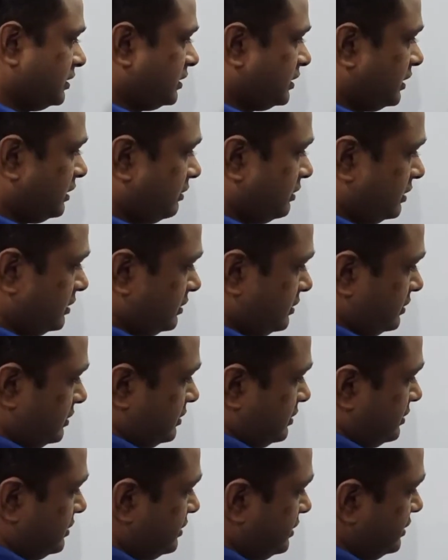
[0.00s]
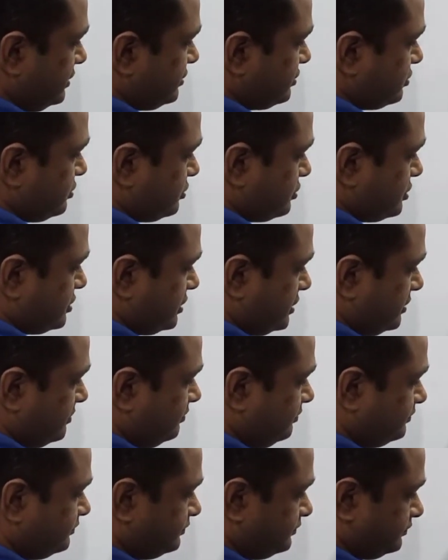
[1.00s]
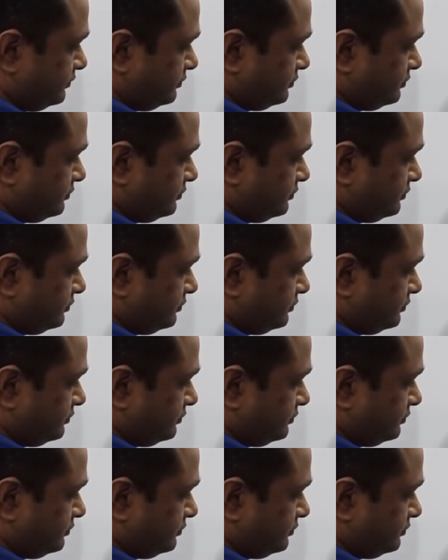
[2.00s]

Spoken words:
our next question.